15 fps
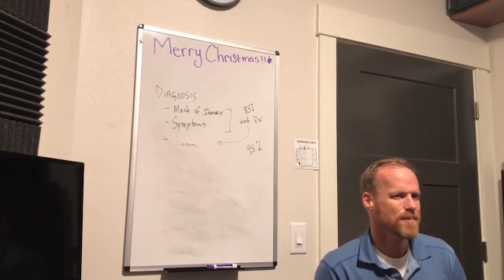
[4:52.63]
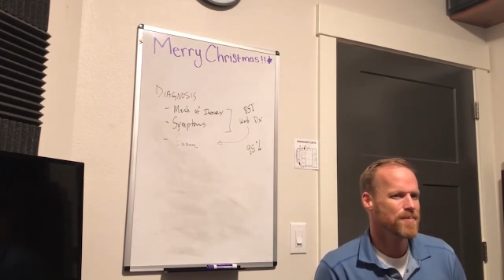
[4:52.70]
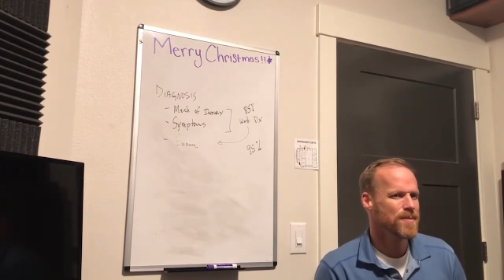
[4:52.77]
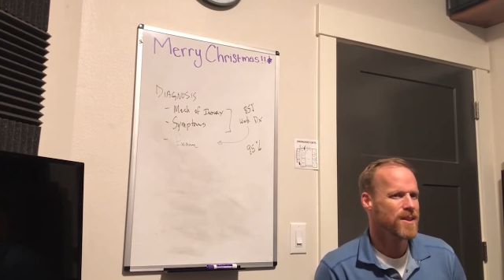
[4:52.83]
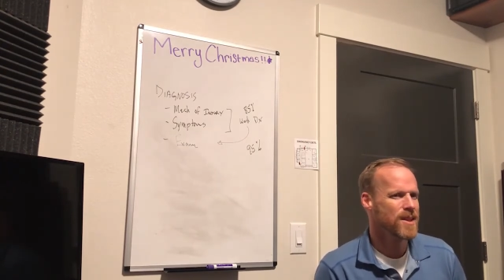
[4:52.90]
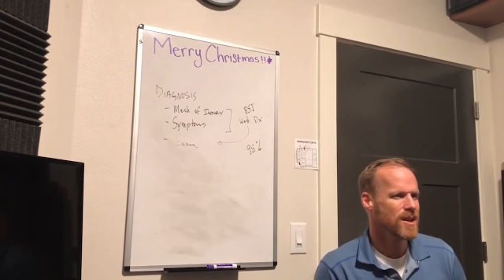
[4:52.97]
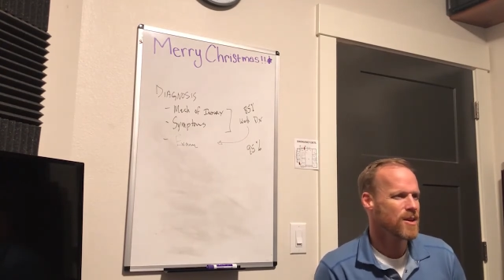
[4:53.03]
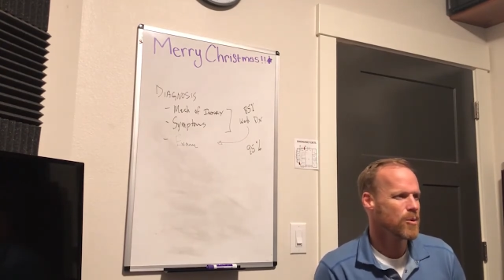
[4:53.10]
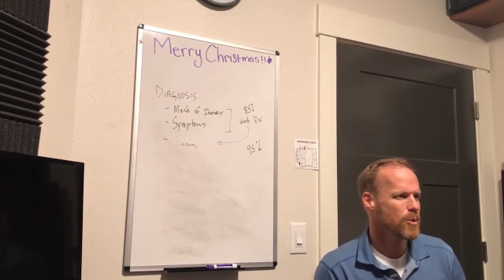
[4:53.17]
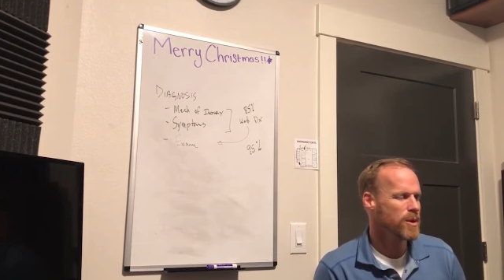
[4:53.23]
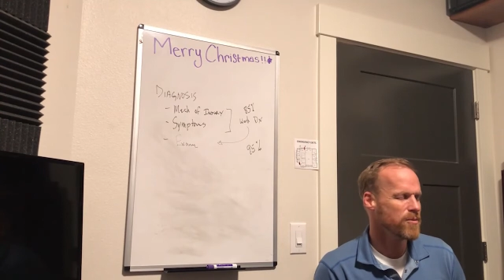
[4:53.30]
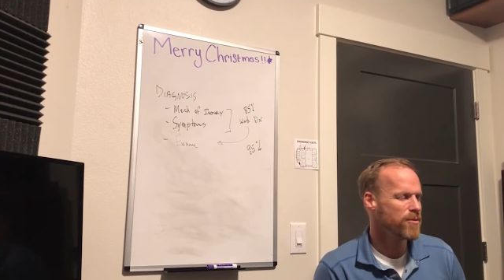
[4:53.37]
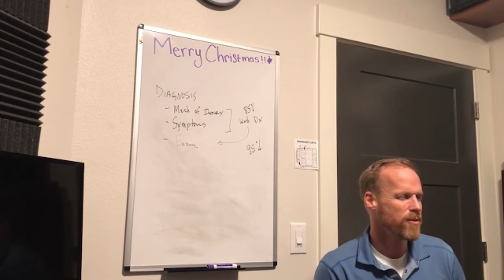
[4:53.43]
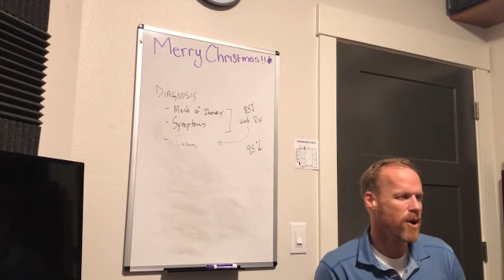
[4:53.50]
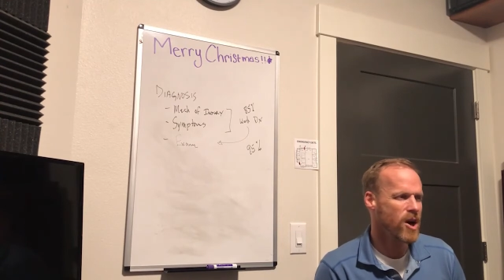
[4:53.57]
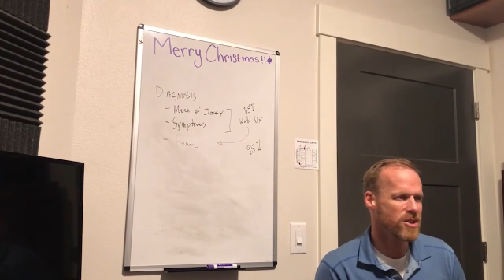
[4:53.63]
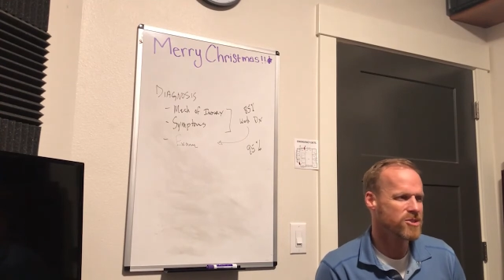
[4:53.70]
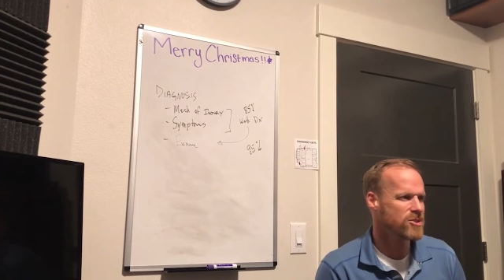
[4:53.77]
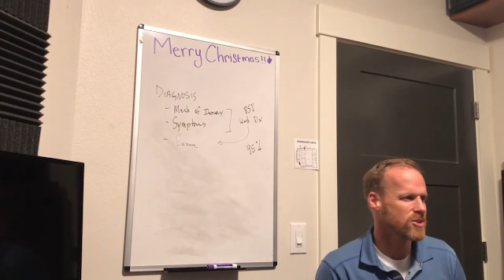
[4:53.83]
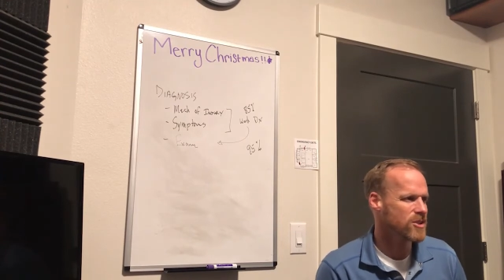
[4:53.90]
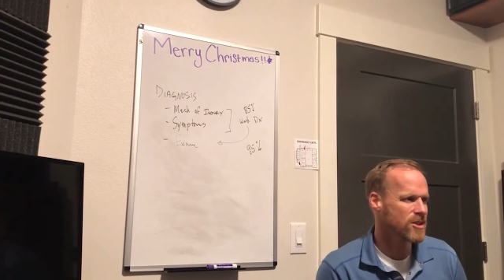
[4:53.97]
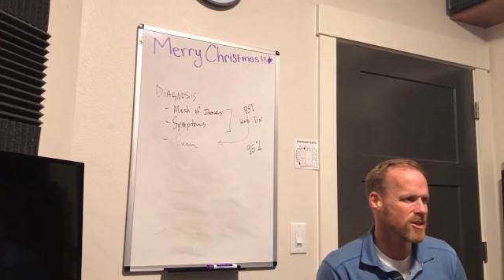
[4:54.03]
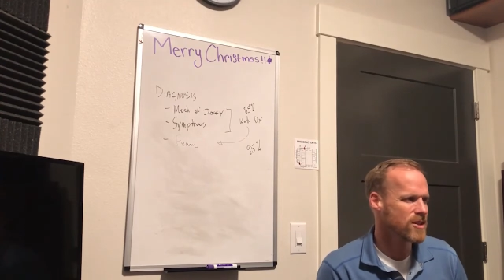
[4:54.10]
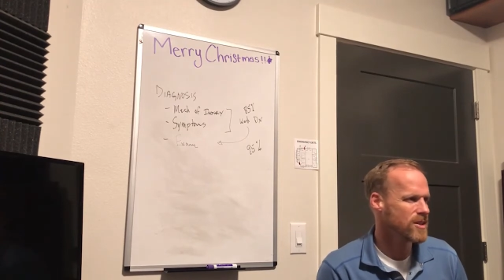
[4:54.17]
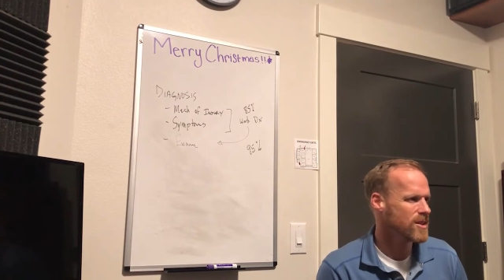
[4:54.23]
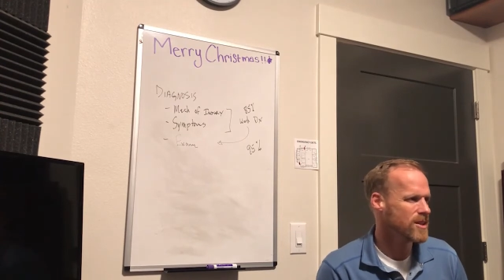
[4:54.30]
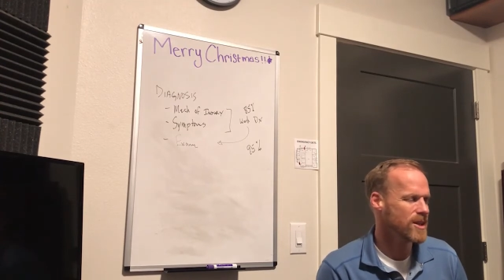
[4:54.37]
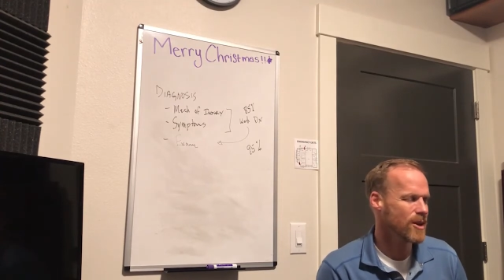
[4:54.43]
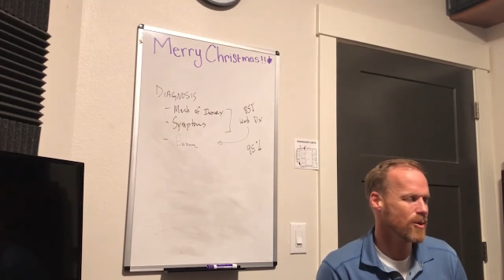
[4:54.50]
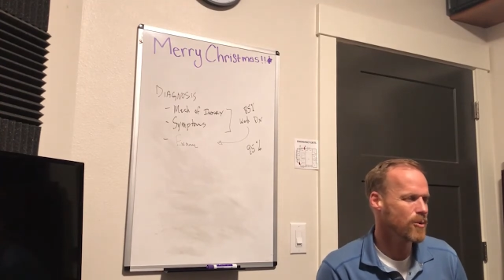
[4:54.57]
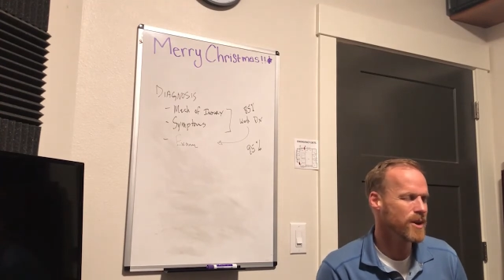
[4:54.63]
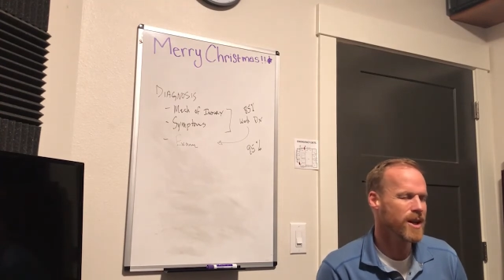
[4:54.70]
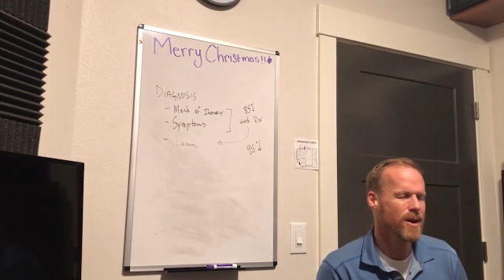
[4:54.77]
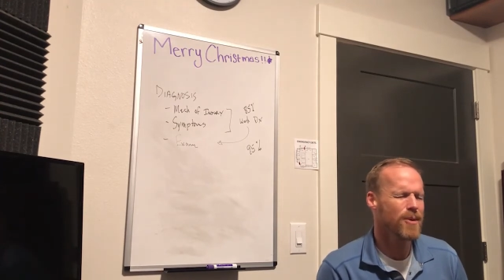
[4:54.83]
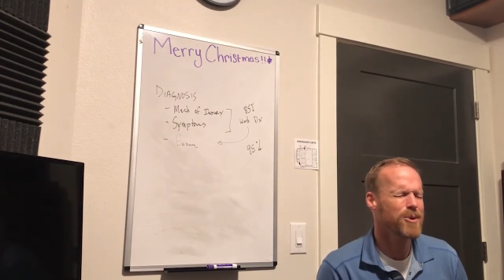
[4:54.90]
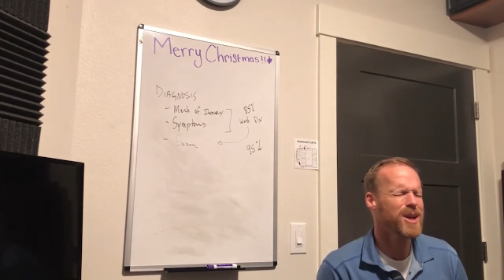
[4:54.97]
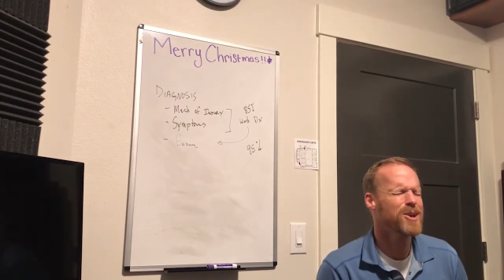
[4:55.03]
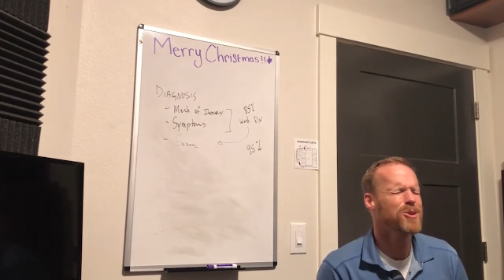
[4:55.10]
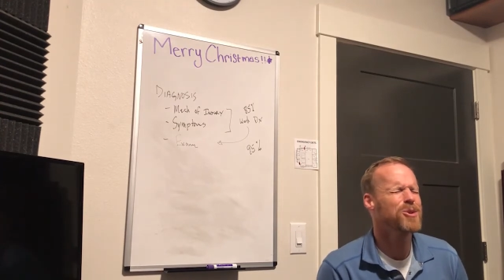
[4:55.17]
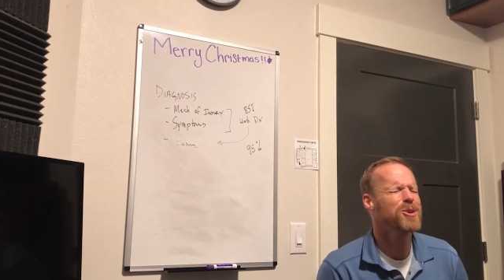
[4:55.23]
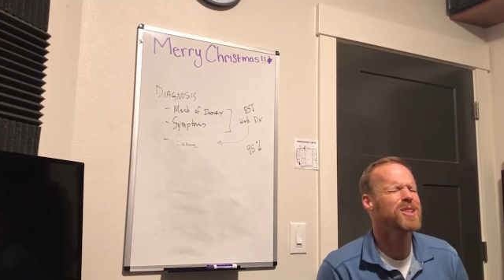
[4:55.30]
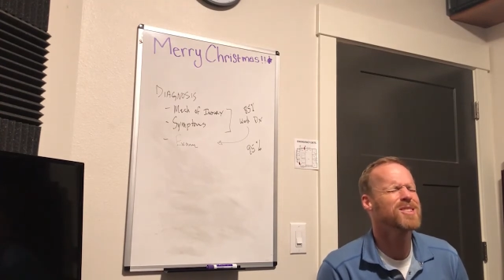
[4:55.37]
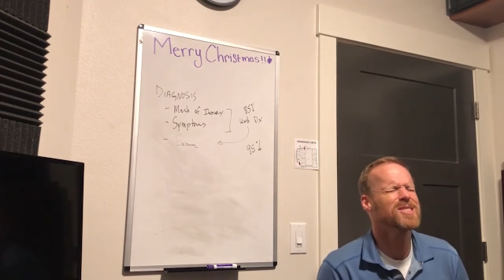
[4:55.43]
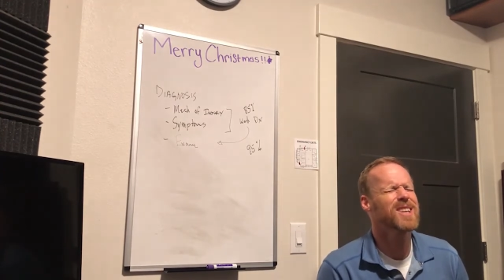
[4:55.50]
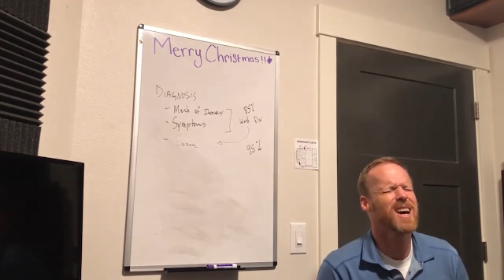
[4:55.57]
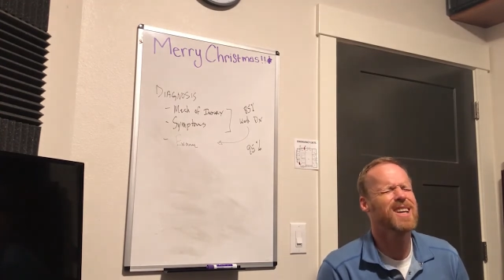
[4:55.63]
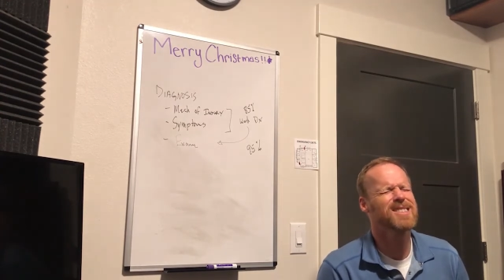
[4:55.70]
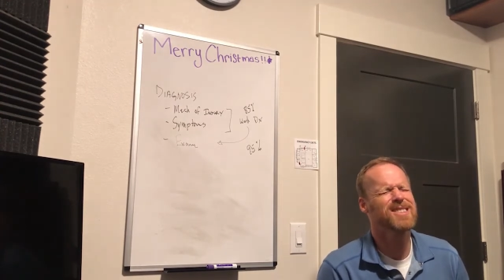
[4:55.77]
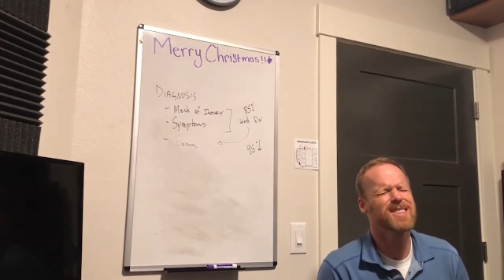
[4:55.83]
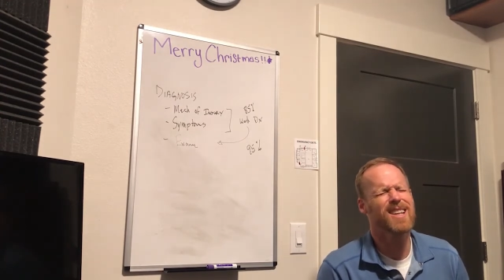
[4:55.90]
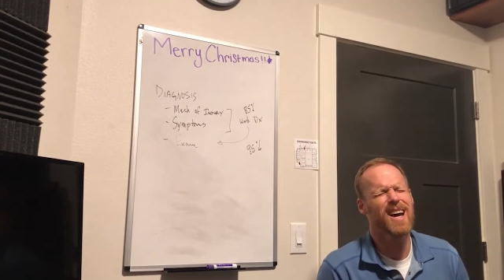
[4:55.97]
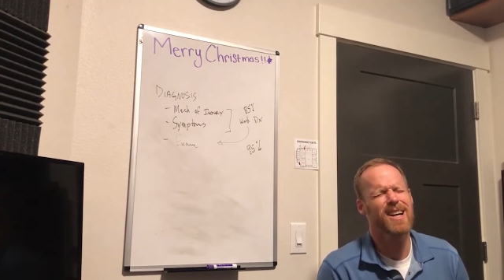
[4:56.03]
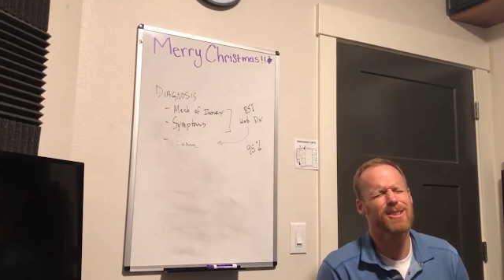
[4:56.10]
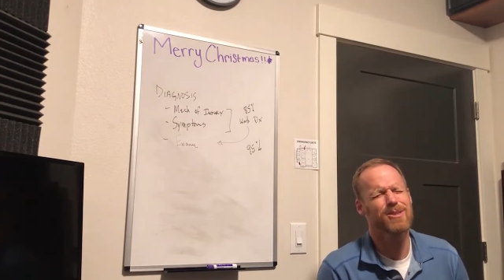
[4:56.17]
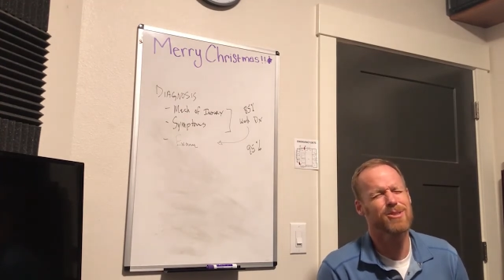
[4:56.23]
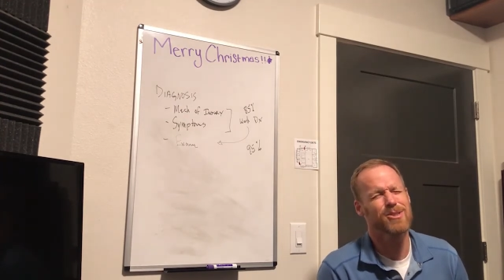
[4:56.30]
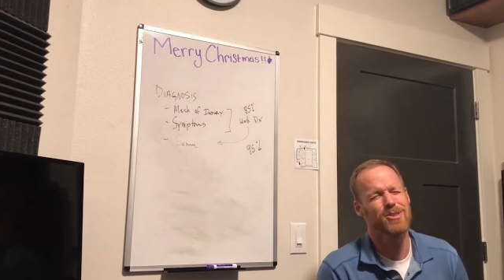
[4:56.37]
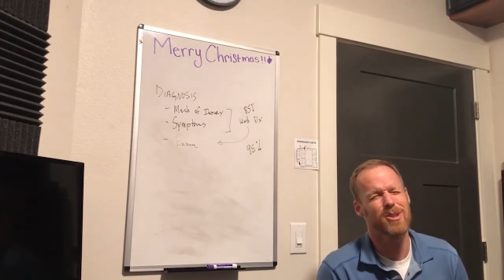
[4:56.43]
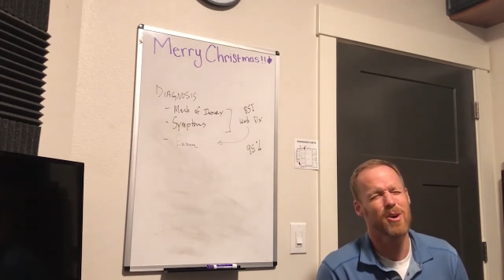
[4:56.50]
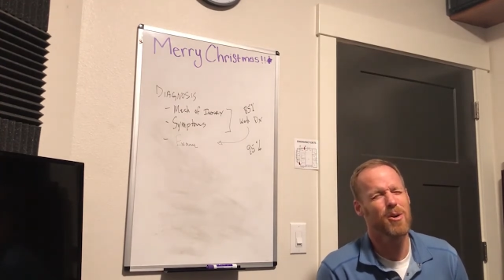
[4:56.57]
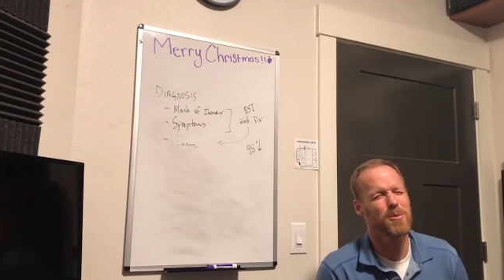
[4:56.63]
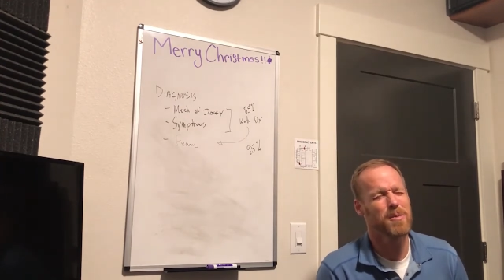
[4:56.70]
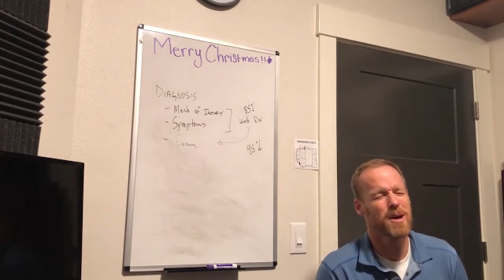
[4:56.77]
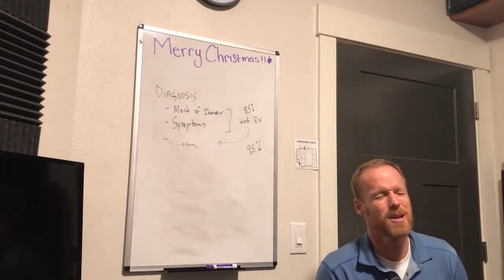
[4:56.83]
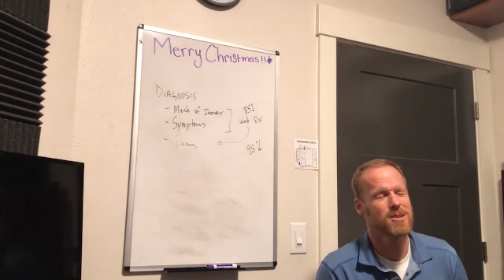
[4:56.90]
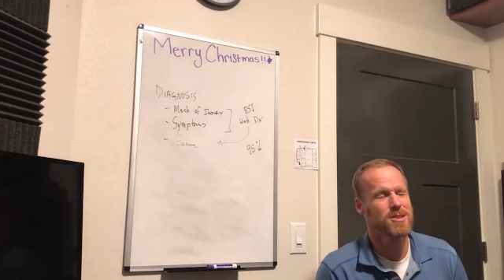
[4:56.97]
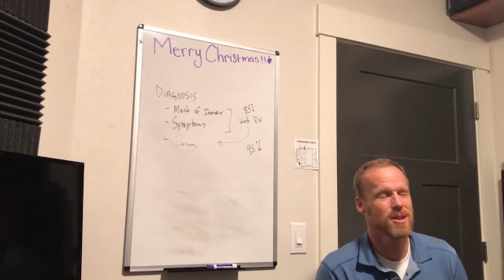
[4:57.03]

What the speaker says: There, we foster, we criticize the doctors so much.